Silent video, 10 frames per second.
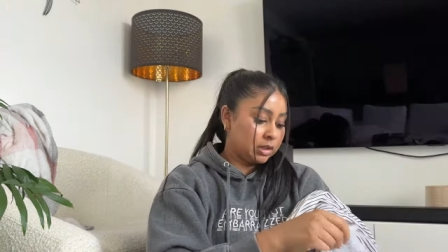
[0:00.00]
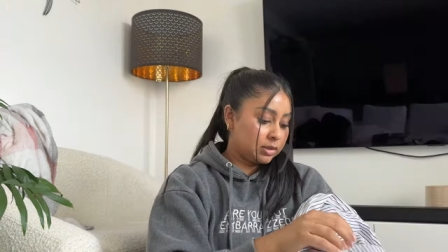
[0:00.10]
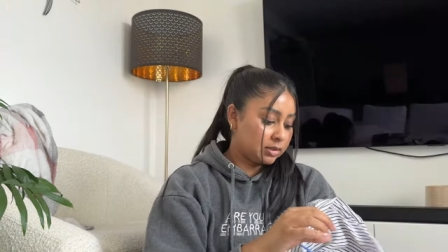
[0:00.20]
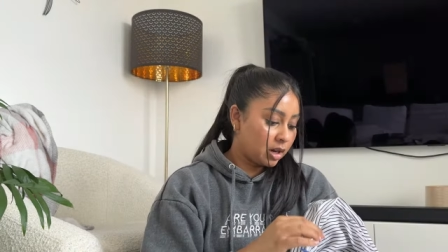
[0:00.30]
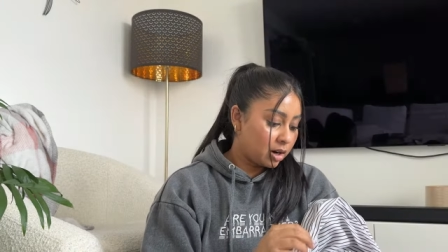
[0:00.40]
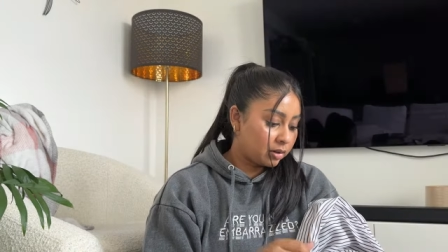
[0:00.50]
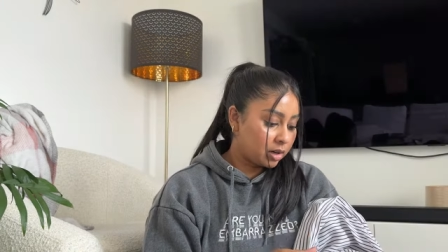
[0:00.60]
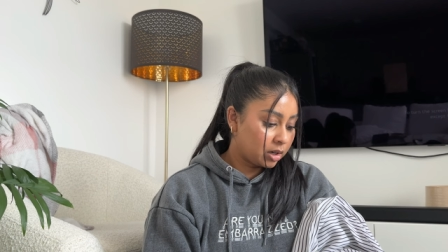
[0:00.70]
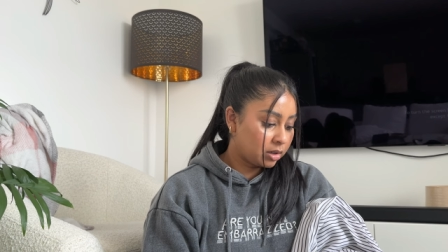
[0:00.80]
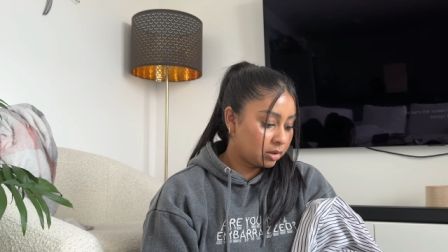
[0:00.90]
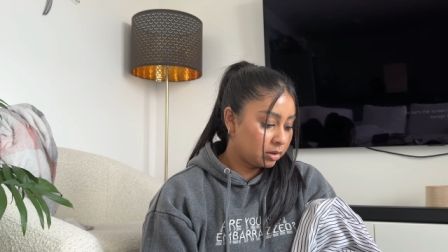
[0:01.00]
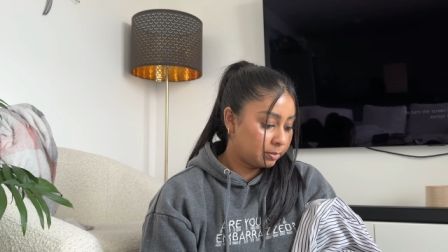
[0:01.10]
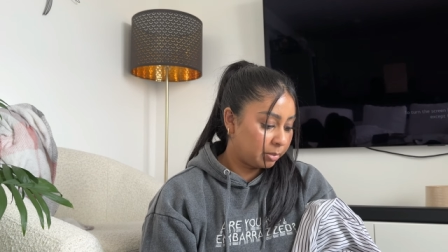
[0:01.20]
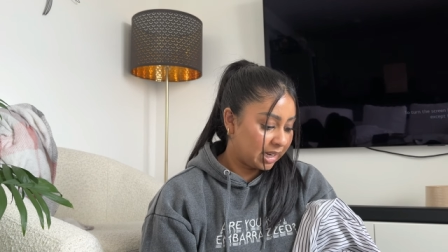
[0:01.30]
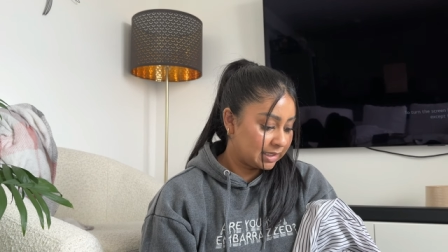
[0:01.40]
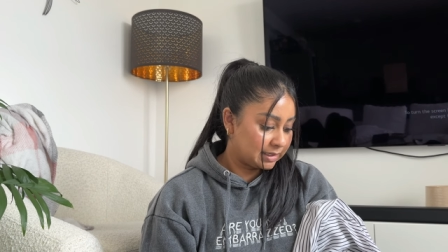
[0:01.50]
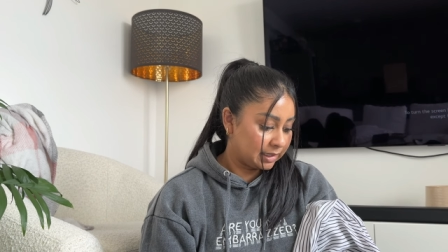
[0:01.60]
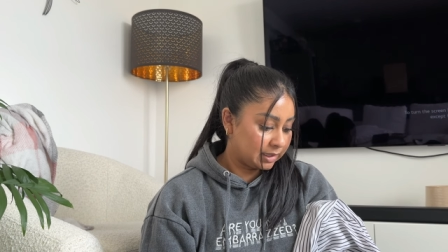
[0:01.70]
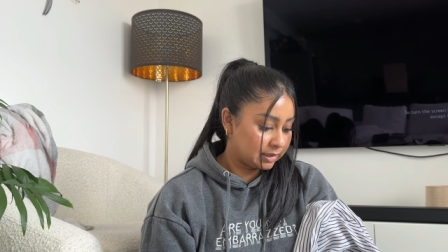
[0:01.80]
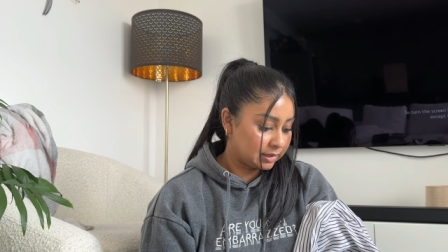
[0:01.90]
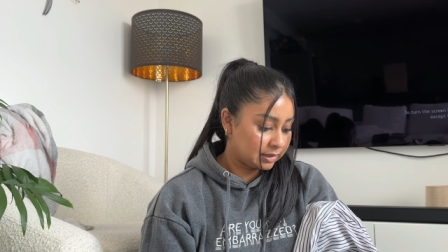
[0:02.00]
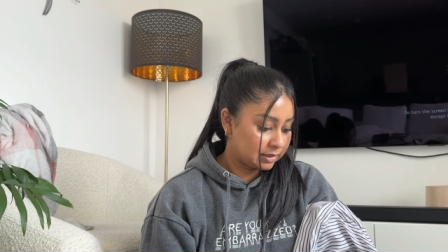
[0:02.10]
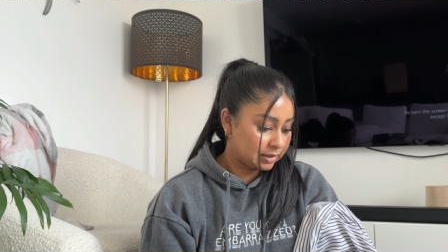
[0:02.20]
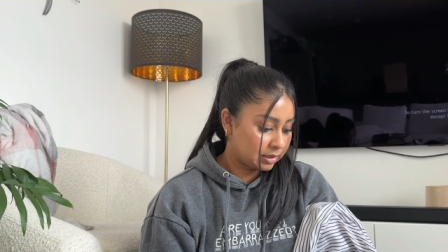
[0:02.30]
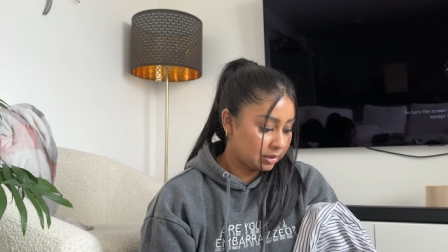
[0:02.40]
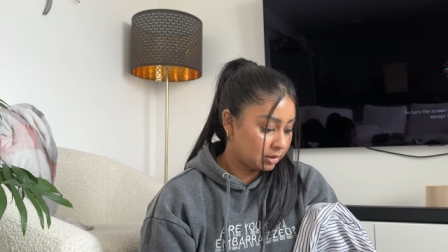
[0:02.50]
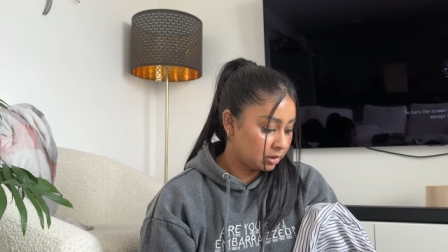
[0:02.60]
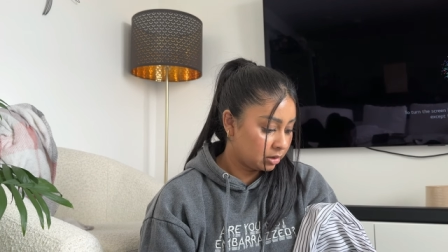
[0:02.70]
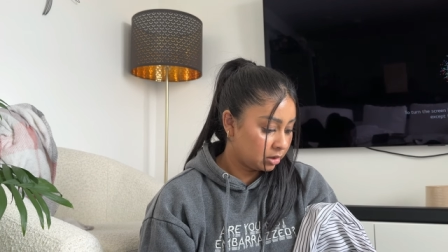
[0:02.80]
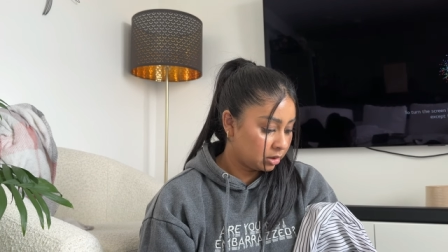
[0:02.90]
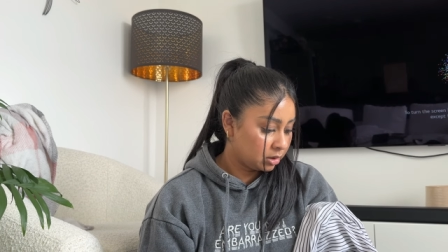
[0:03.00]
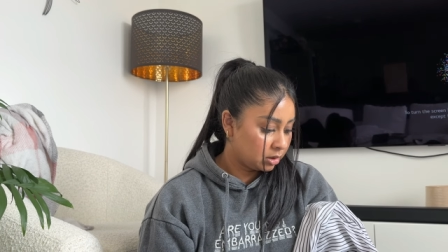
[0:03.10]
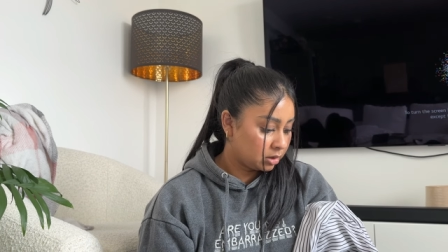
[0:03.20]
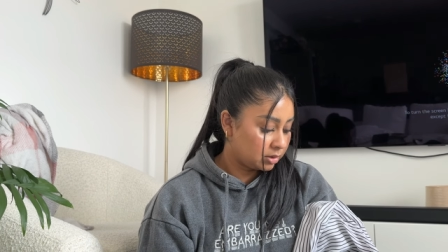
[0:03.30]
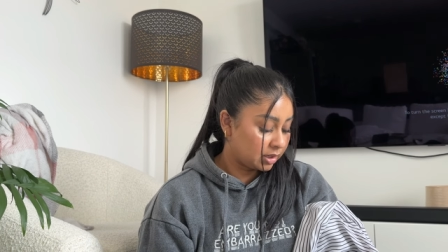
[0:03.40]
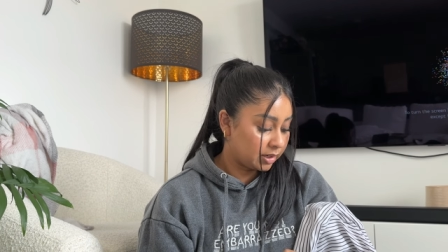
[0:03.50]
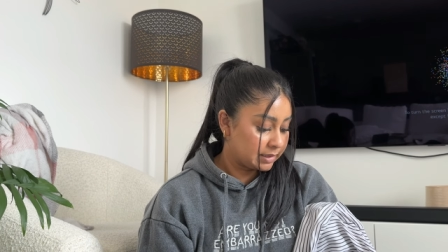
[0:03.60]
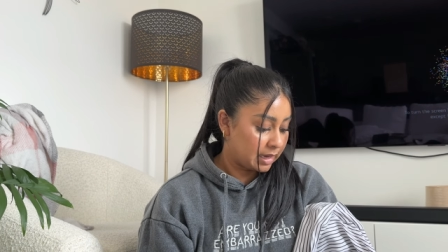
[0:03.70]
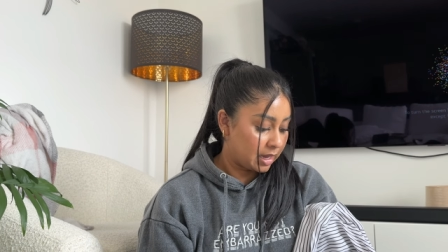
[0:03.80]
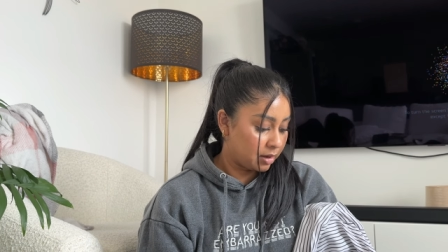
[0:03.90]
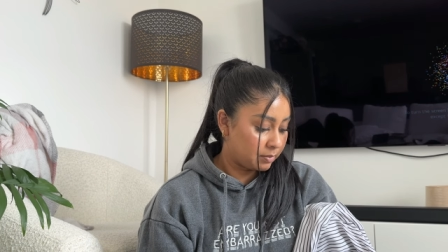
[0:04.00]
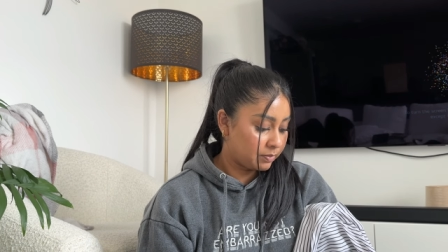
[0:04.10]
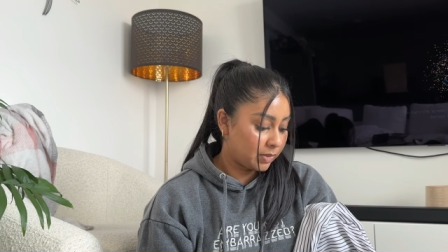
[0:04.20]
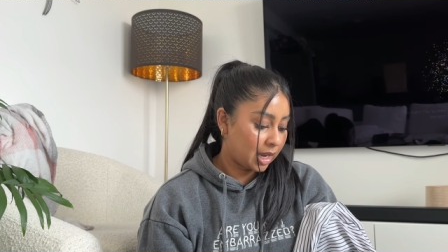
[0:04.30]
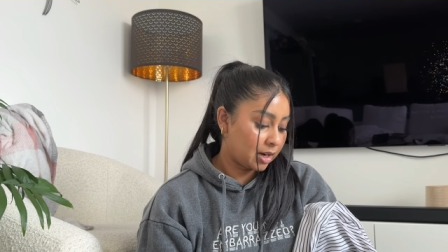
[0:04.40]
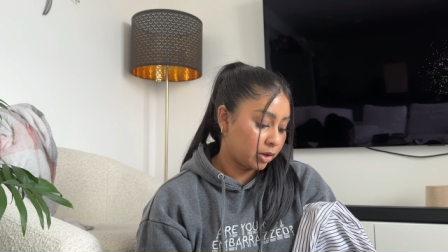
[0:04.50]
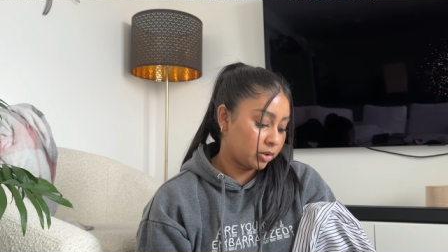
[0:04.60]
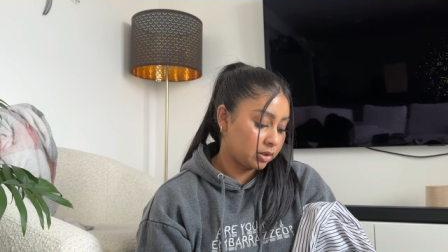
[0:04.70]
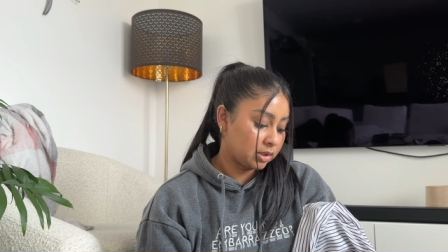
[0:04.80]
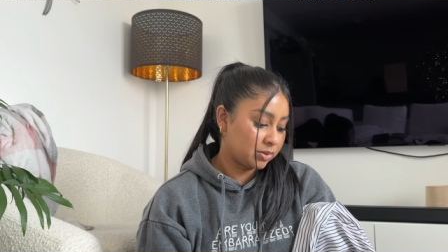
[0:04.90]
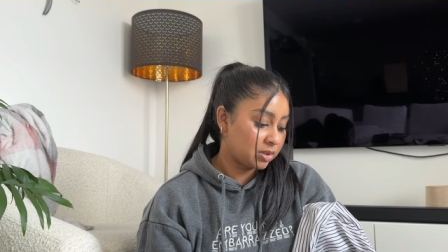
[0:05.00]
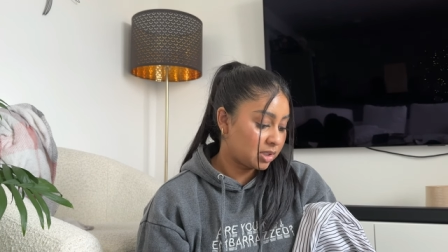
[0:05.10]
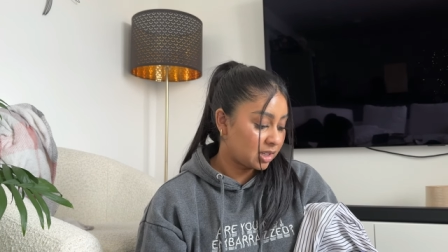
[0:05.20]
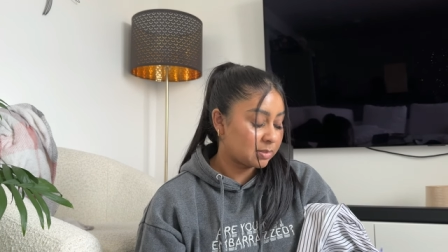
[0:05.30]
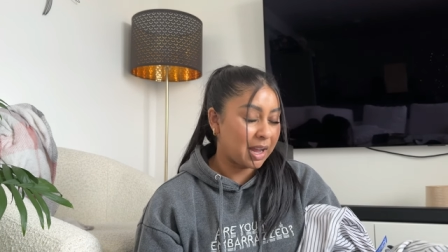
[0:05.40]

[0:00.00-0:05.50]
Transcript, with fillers: Zara Basics, size M, and I got this for six